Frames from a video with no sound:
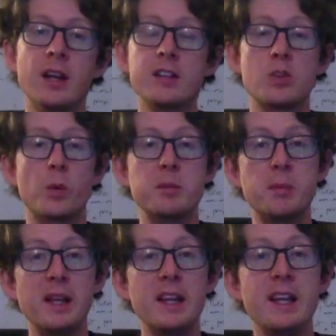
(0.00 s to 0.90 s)
So when
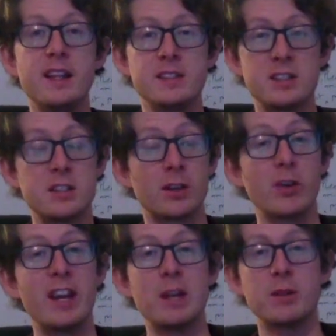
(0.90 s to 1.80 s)
Billy is
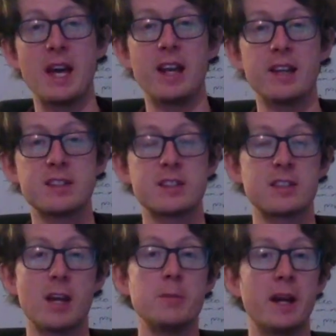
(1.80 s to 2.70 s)
disagreeing with Alice
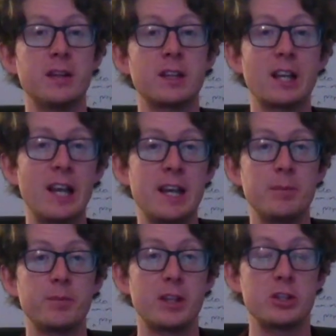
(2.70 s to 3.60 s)
about the
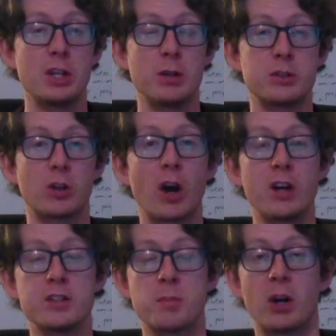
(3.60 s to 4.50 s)
claim that she knows her car
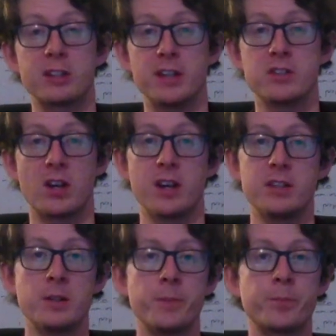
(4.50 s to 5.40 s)
is parked outside,
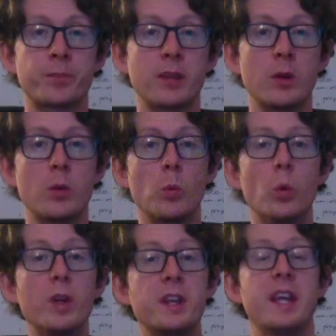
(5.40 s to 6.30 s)

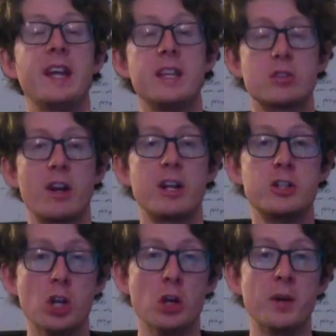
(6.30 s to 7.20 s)
one thing he's trying to
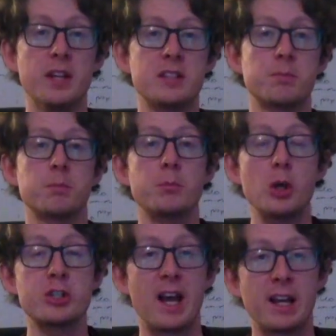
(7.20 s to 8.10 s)
do is
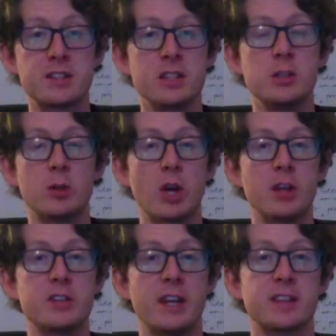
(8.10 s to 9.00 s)
push Alice into a
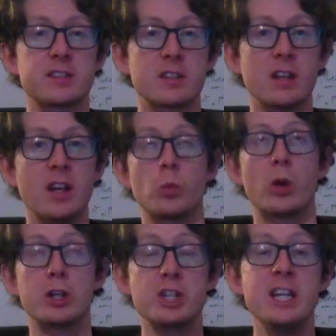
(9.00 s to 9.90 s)
context
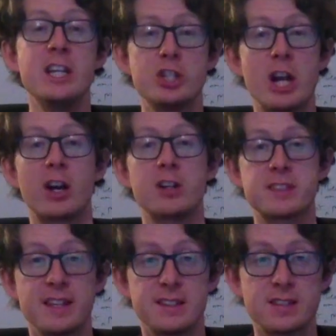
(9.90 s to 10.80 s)
where she shares
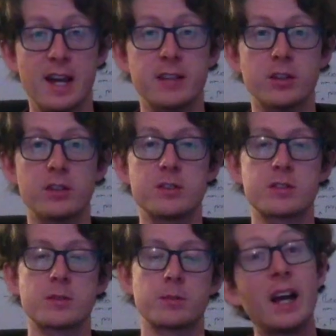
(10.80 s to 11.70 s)
his
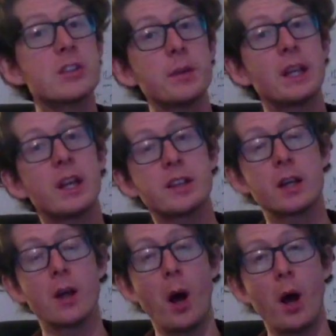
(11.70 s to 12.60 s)
standards. And something like
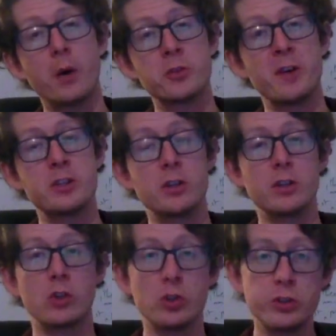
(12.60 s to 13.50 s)
that observation
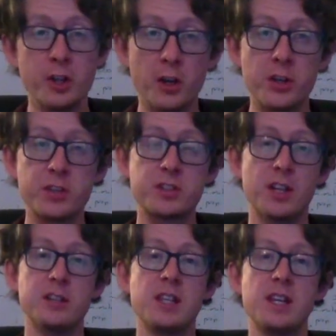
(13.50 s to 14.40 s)
does
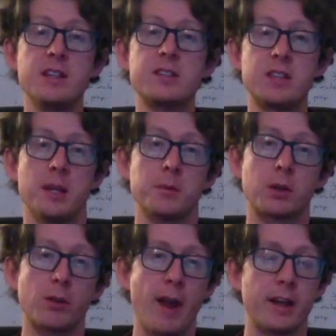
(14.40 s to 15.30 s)
indeed seem
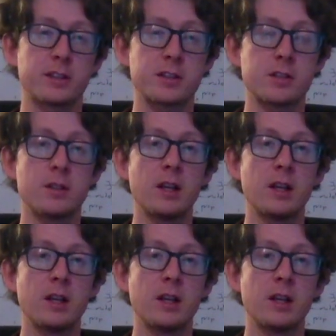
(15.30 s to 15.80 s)
correct.